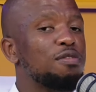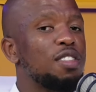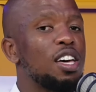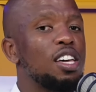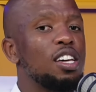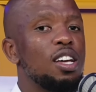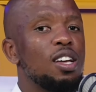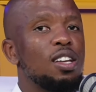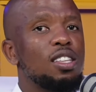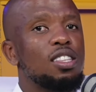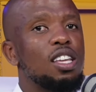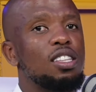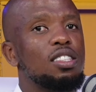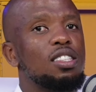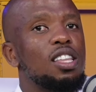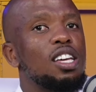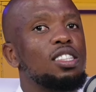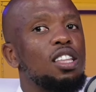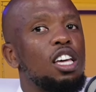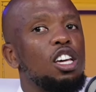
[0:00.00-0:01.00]
the, the,
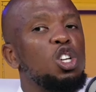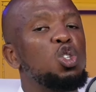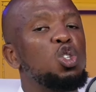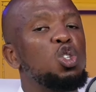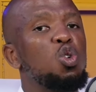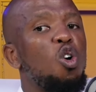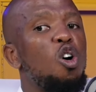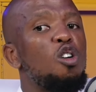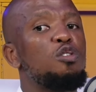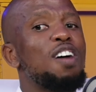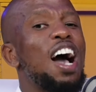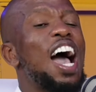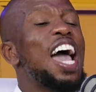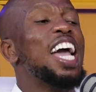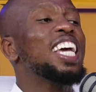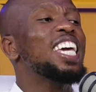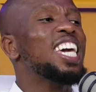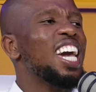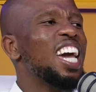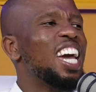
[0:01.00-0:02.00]
the, the, issue of
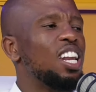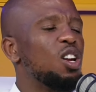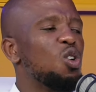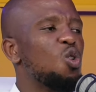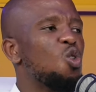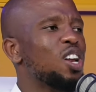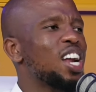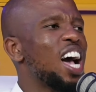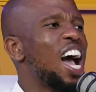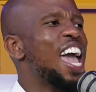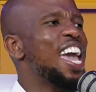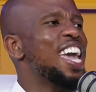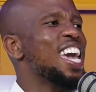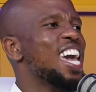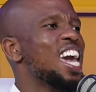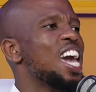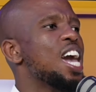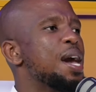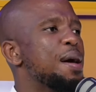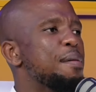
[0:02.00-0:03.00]
I can or I
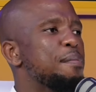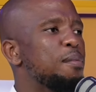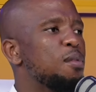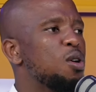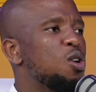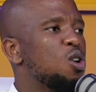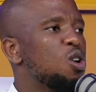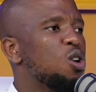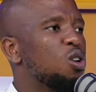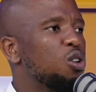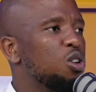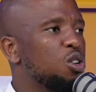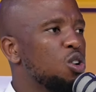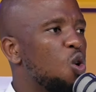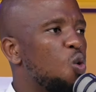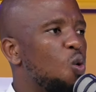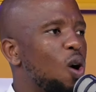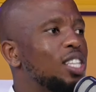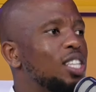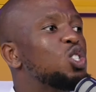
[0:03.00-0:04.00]
am, you know,
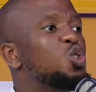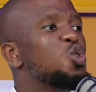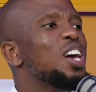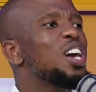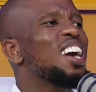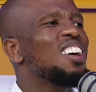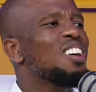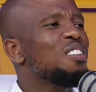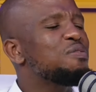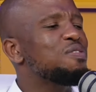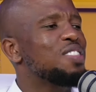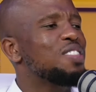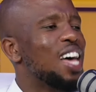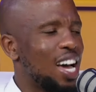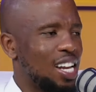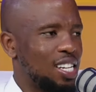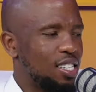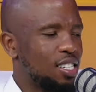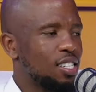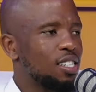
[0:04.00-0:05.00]
once we have
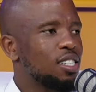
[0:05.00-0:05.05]
that,